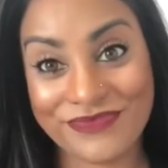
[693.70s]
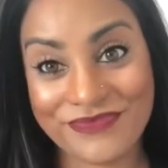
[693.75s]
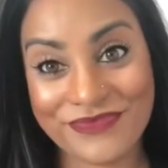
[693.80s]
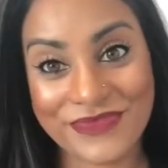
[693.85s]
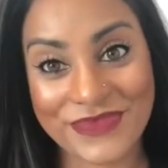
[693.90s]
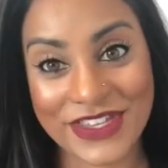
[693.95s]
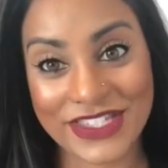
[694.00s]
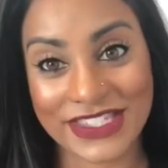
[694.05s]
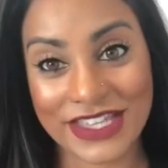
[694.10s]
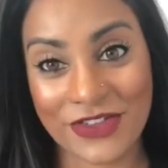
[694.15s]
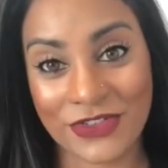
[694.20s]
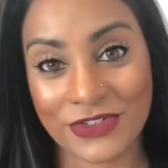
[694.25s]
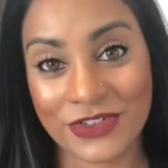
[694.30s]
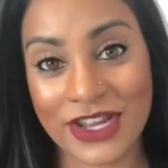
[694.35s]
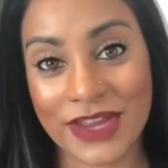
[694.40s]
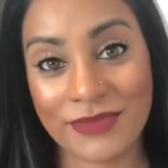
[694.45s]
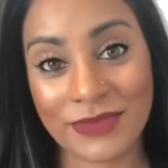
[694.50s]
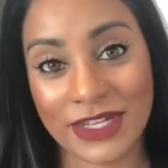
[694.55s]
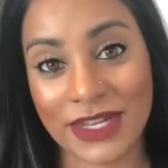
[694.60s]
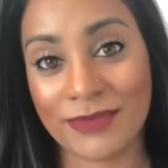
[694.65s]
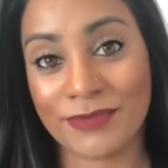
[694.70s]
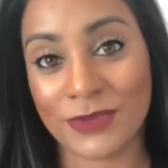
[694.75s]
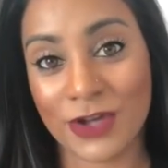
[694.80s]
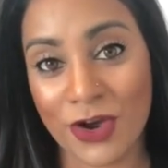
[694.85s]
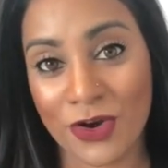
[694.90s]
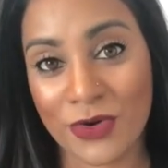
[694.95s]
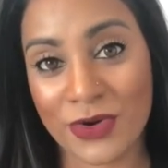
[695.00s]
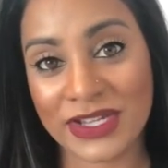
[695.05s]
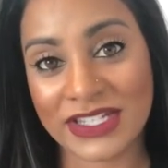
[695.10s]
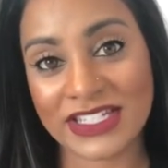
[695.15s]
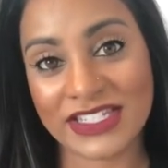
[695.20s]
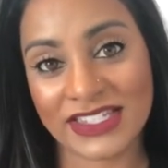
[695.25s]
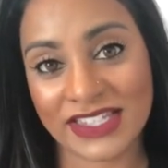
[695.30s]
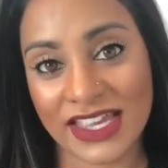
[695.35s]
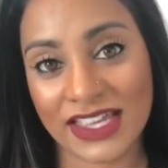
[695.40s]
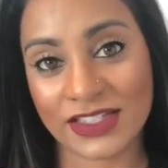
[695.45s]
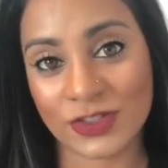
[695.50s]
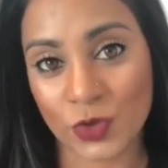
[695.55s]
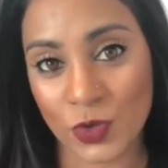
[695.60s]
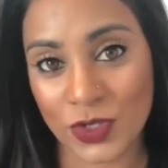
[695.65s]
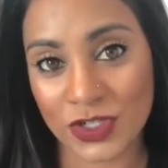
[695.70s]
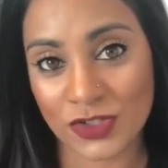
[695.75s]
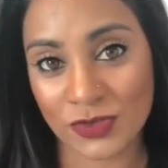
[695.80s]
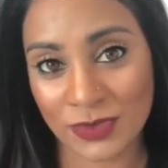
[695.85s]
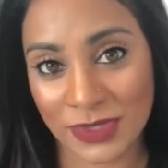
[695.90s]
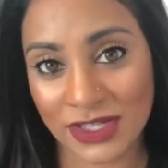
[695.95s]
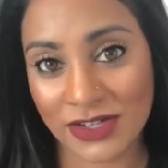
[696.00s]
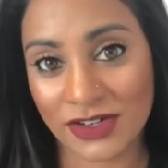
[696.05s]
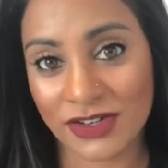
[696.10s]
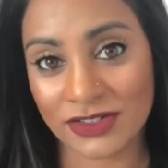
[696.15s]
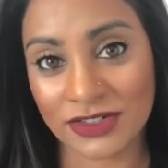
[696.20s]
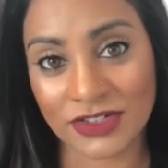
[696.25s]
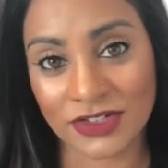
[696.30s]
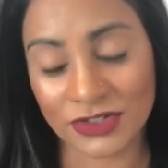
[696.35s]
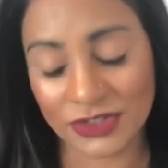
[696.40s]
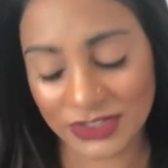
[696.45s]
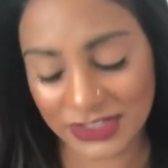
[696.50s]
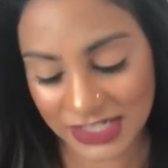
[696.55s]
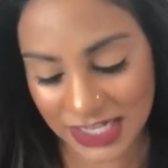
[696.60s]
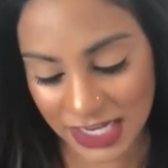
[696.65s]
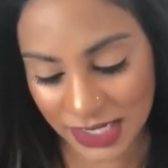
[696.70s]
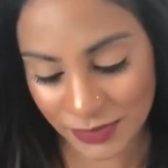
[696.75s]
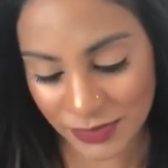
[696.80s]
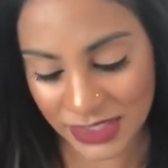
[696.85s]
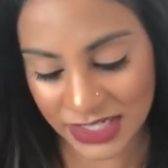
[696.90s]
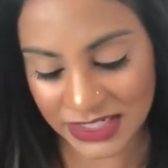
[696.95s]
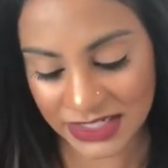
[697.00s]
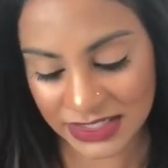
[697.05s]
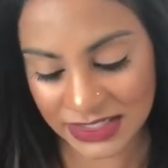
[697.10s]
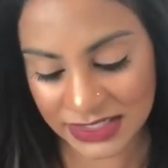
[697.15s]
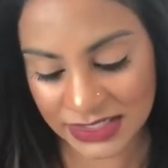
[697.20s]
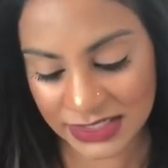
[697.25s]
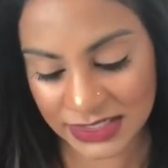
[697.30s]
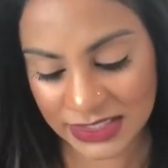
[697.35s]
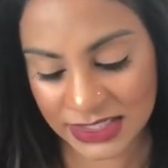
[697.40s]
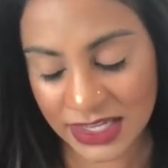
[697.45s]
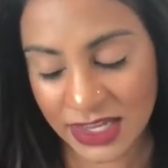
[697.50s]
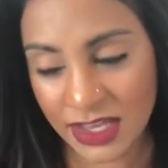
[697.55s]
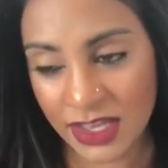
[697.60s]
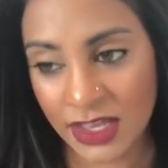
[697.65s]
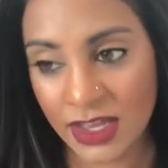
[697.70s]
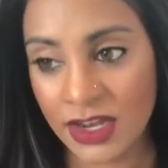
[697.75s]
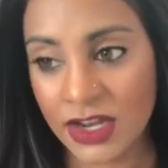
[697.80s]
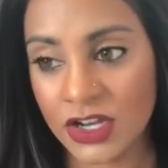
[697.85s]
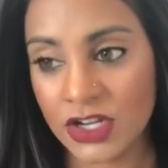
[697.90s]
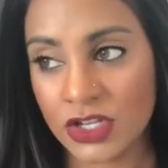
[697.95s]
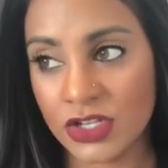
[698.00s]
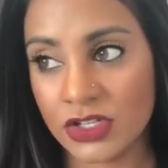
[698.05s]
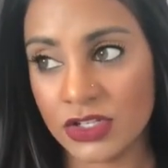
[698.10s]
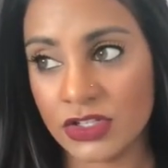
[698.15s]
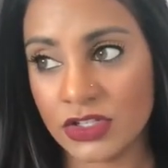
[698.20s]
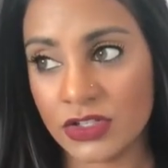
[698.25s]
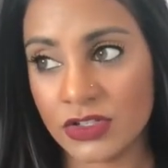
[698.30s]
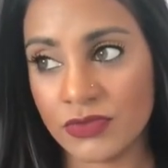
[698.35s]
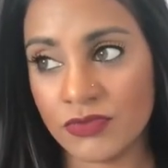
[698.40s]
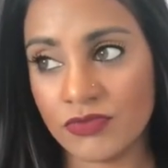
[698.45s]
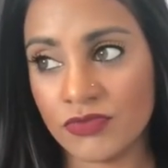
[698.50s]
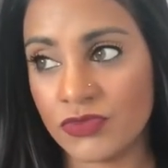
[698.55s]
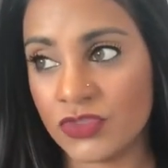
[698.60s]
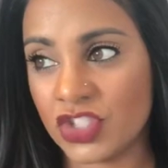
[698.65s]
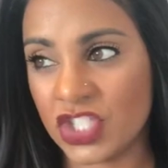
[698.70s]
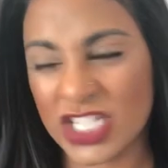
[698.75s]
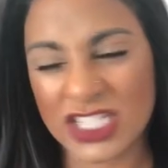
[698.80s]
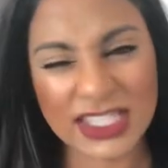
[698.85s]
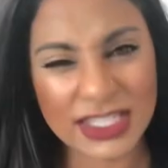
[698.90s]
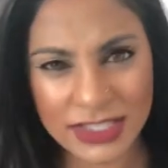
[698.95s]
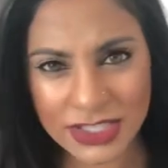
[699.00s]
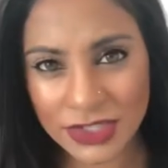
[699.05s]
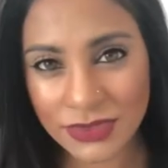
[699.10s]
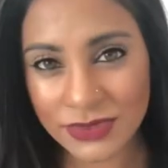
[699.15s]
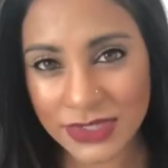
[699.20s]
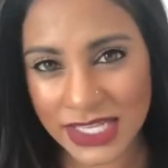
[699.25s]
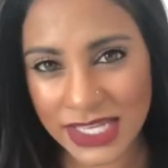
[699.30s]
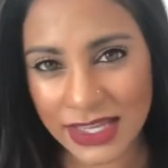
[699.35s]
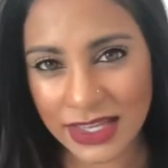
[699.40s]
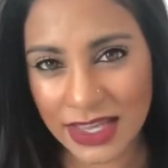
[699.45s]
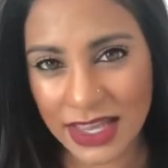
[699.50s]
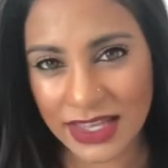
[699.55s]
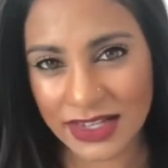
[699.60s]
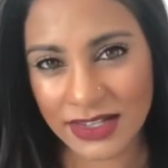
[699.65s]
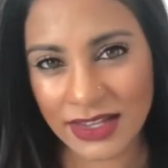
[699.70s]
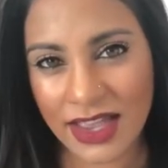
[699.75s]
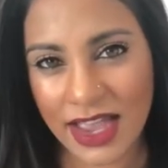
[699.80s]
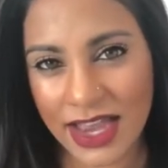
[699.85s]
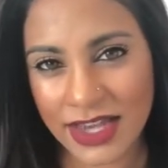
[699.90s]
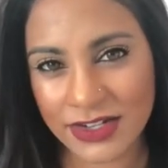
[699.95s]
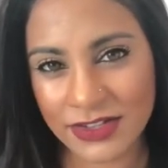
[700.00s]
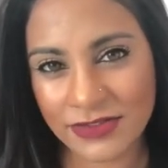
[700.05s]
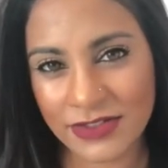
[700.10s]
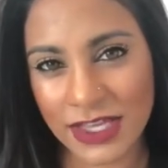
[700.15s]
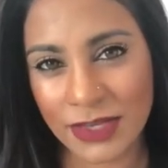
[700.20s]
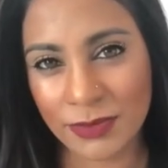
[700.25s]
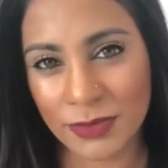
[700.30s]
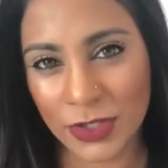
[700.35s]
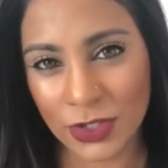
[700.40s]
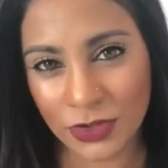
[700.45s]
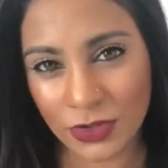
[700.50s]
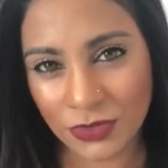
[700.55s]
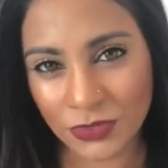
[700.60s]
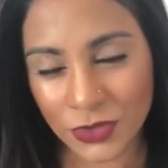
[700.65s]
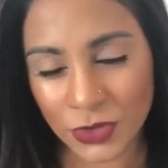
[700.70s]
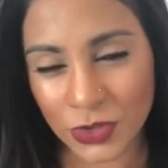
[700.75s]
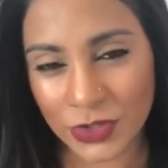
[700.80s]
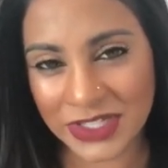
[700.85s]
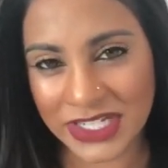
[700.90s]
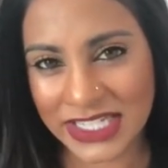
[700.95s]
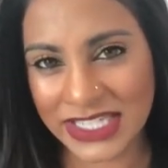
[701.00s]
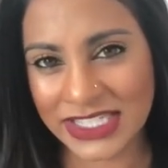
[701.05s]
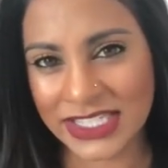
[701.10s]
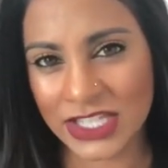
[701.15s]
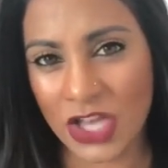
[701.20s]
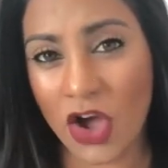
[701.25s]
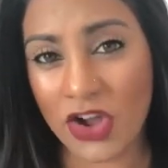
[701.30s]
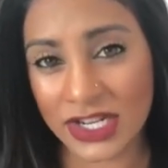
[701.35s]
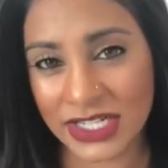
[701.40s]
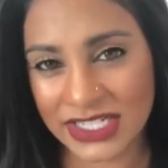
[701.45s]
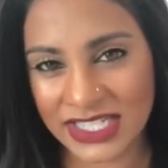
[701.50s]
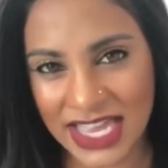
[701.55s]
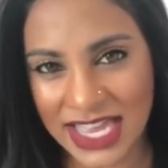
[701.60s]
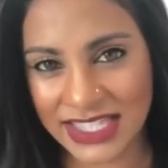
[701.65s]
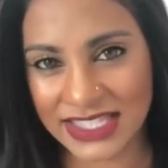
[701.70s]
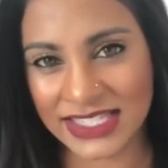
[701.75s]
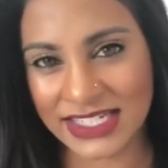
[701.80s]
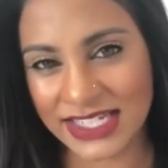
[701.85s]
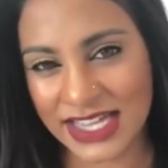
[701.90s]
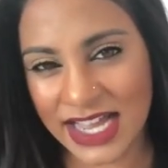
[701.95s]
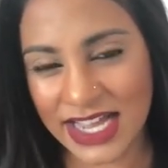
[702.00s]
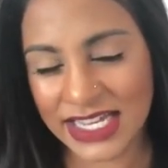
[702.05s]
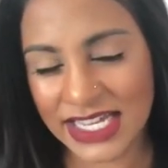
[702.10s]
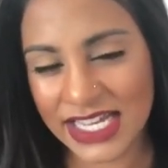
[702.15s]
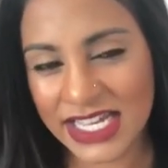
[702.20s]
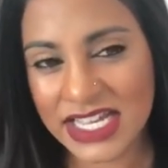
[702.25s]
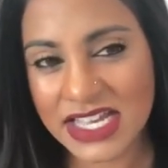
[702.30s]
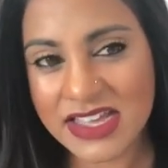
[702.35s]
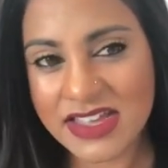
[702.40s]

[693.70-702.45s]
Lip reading: this other name that I'm not going to say is going to be our girl's name. It is just as unique and kind of like beautiful and exotic as Aniya.